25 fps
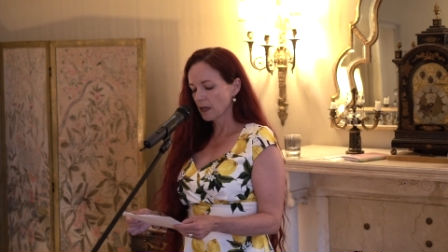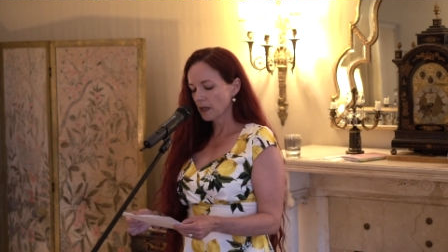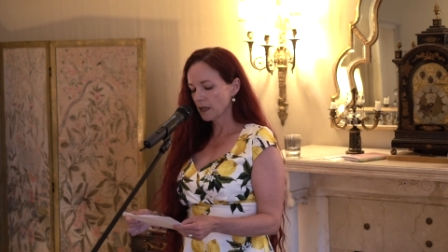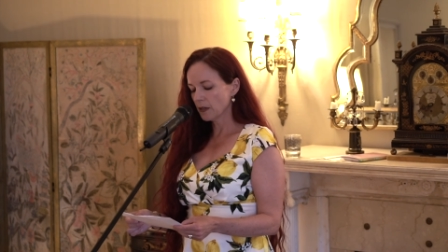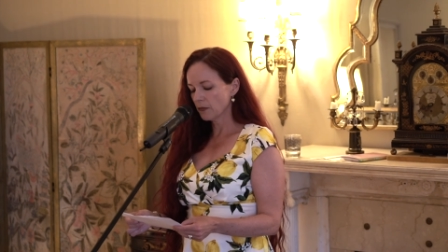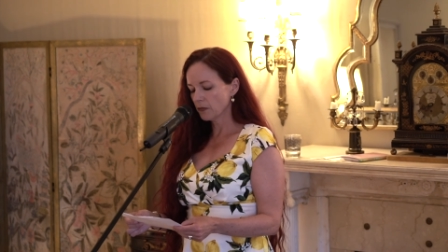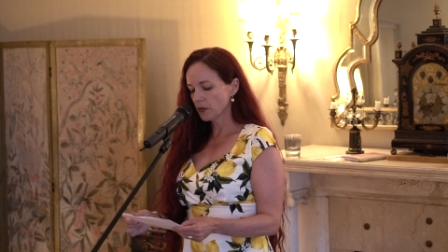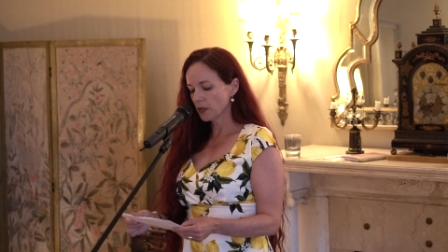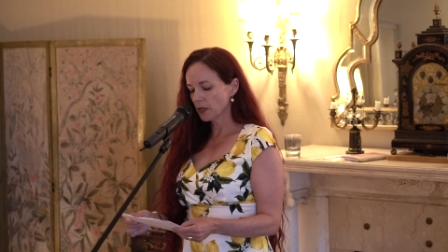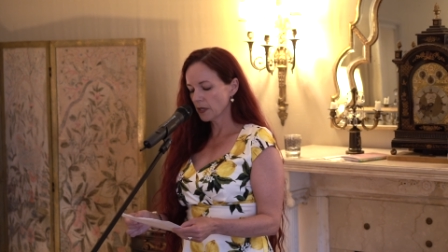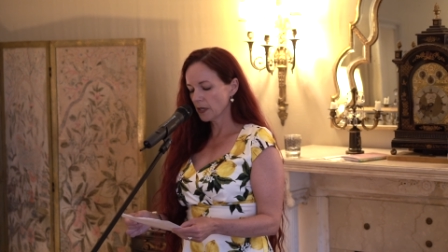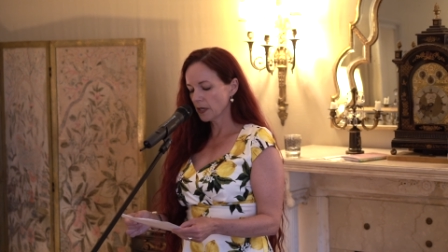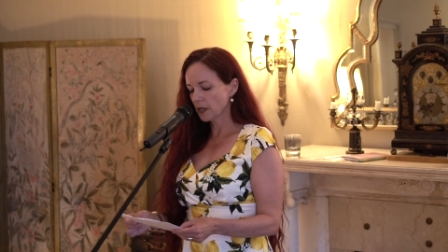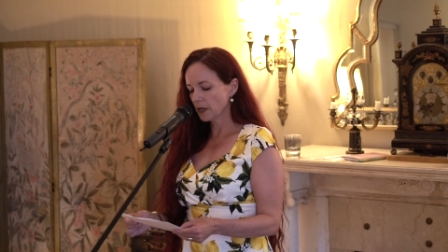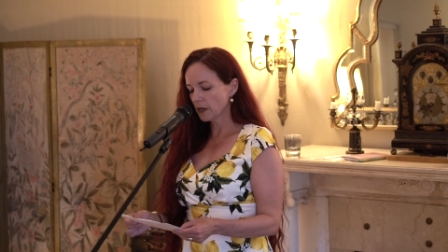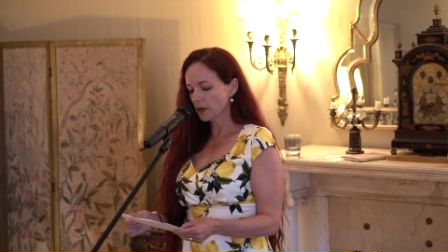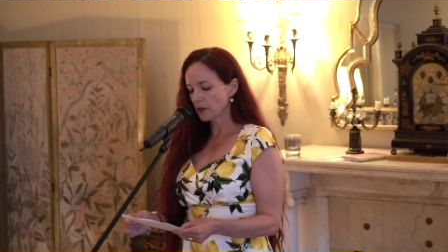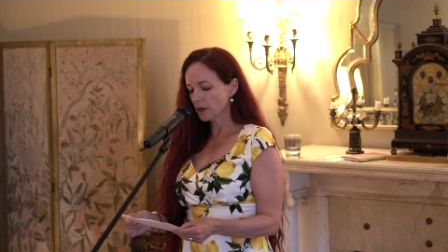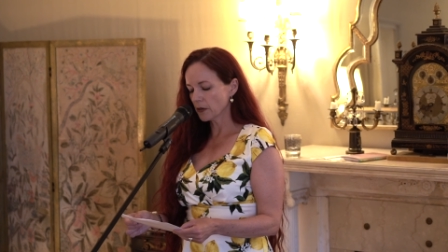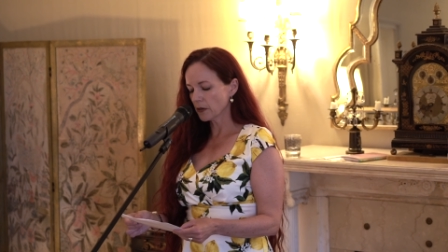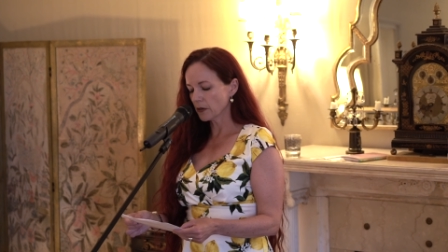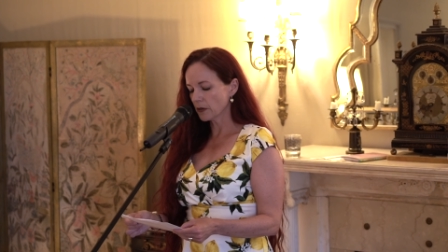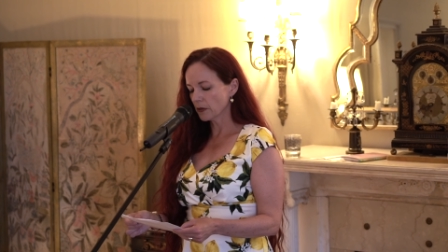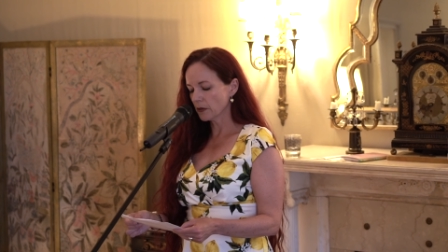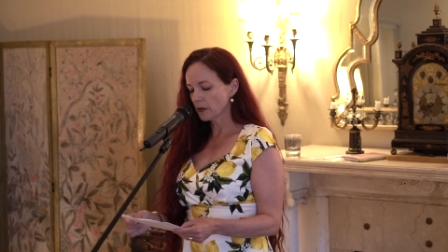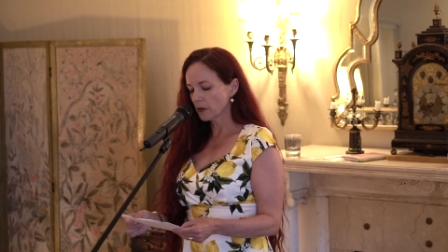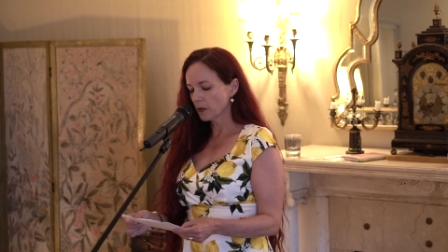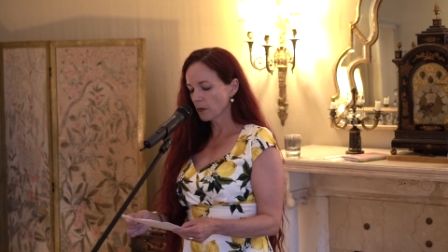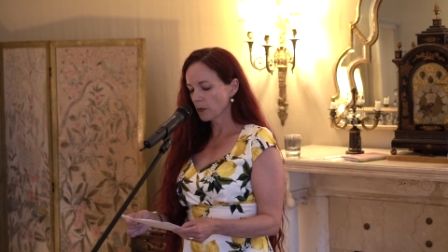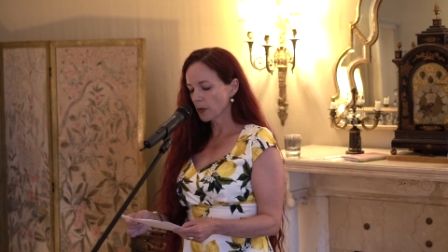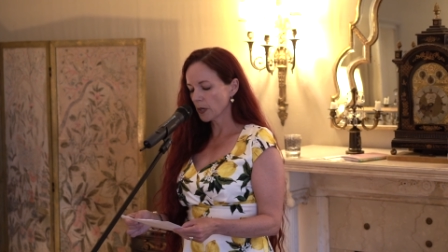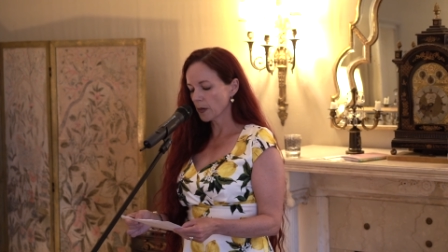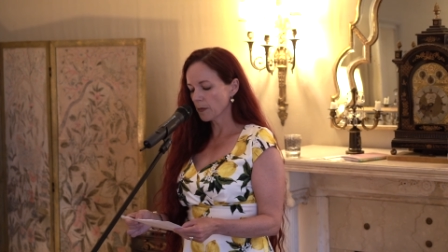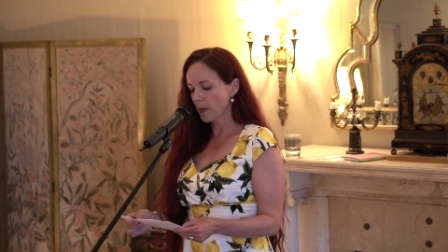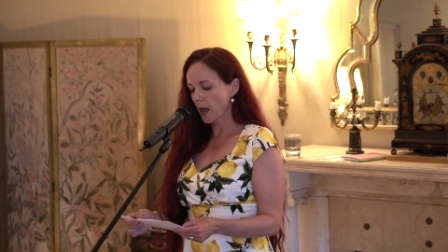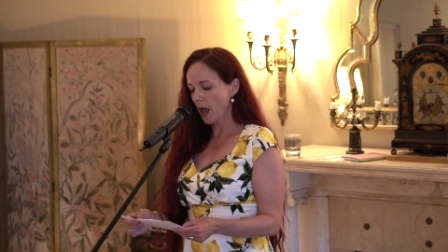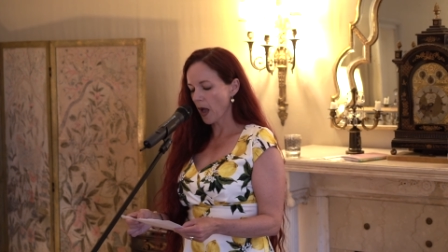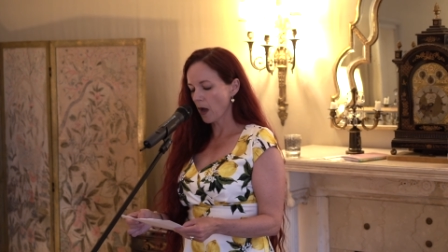Even here,
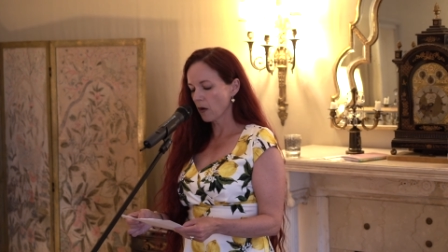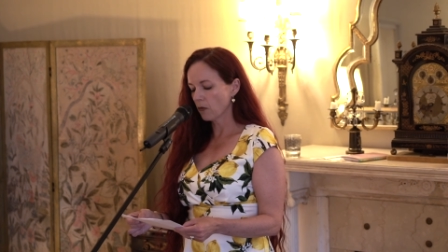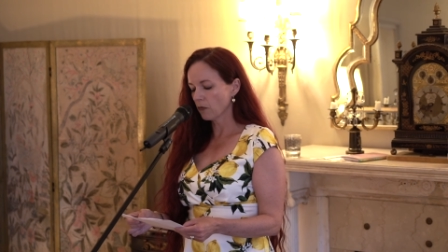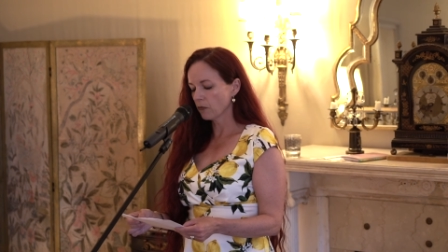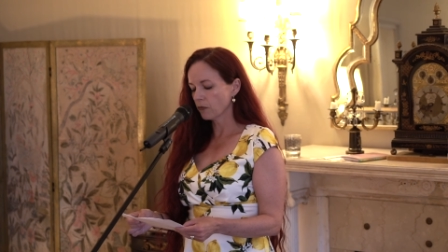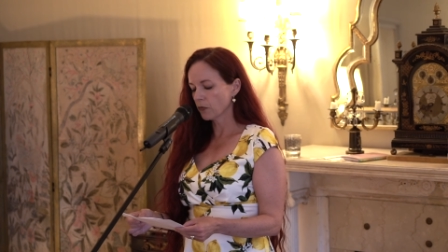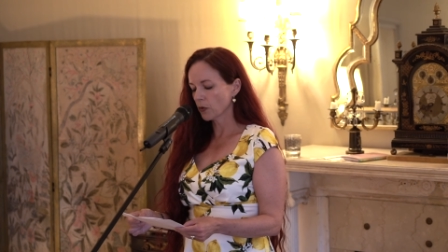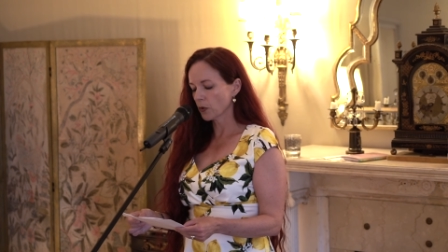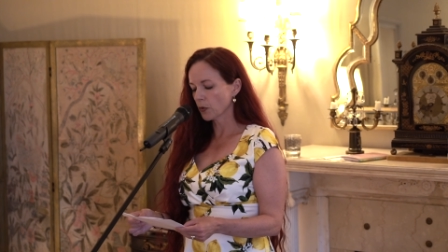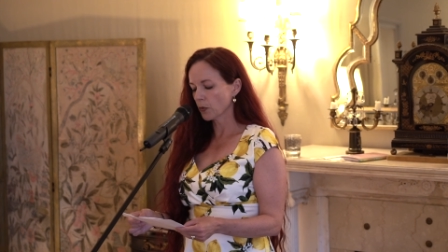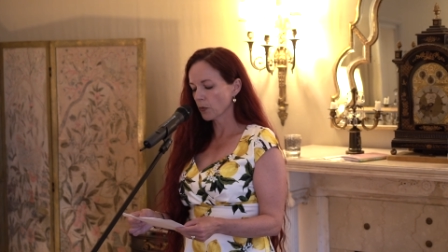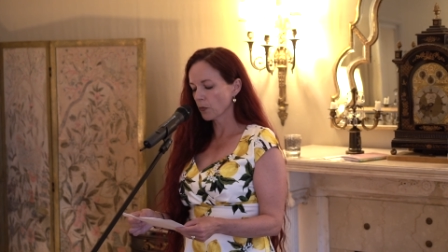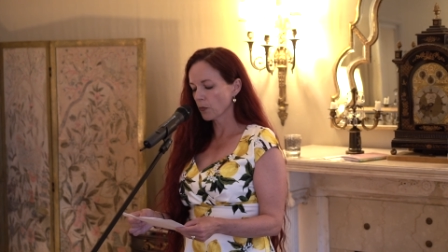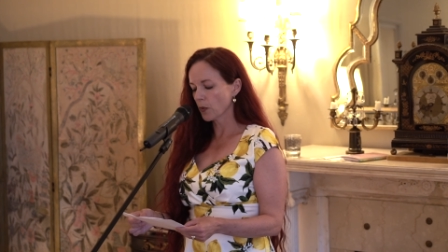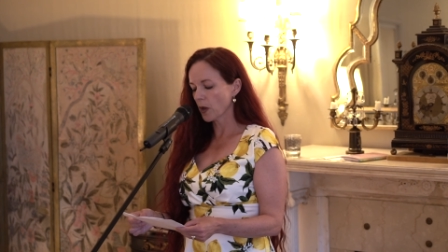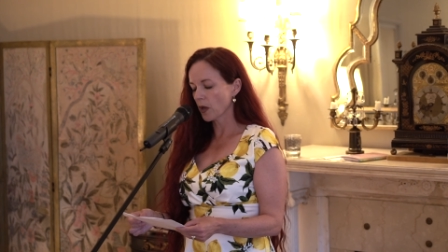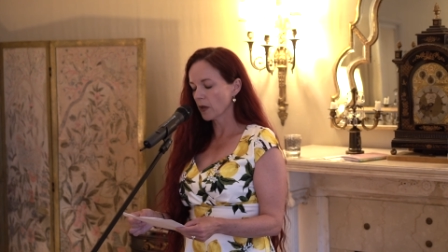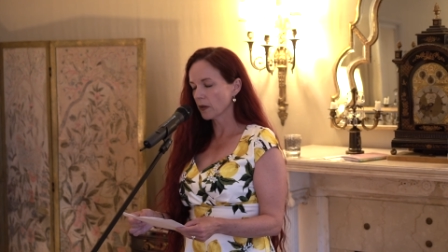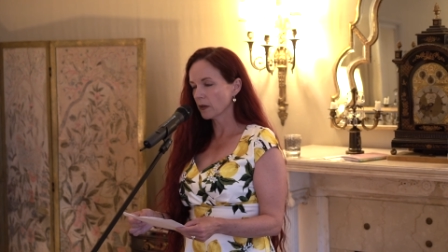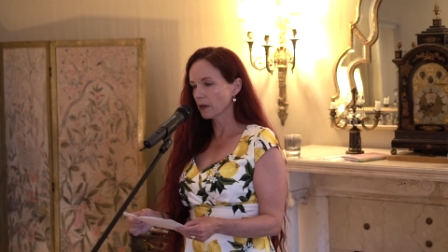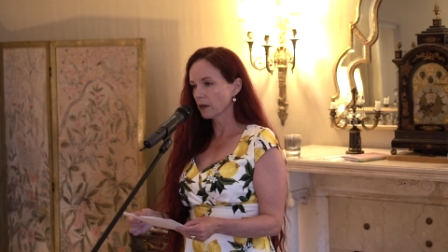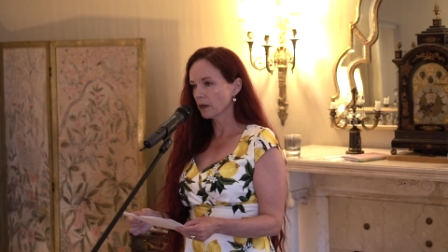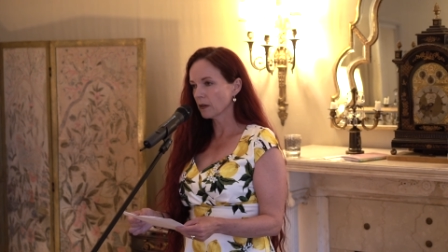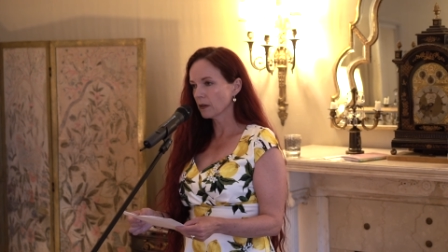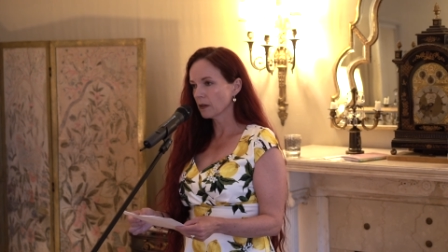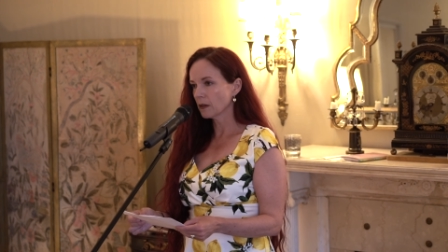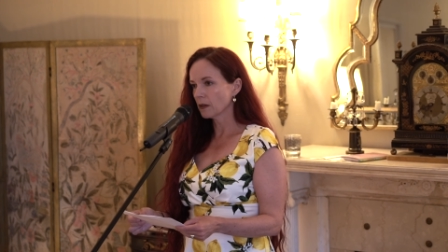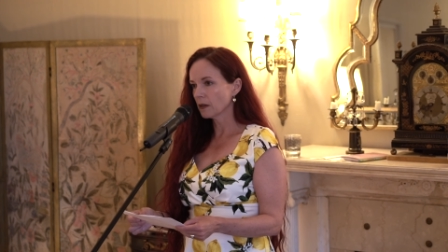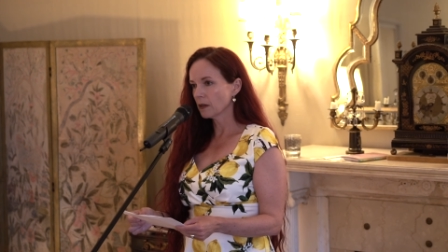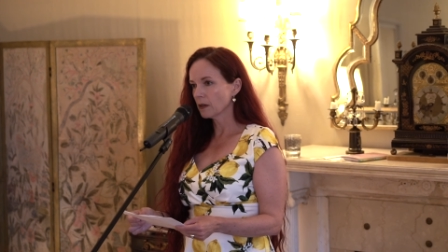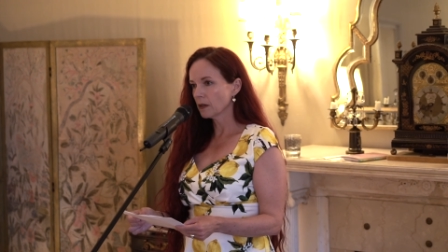when I'm out for a run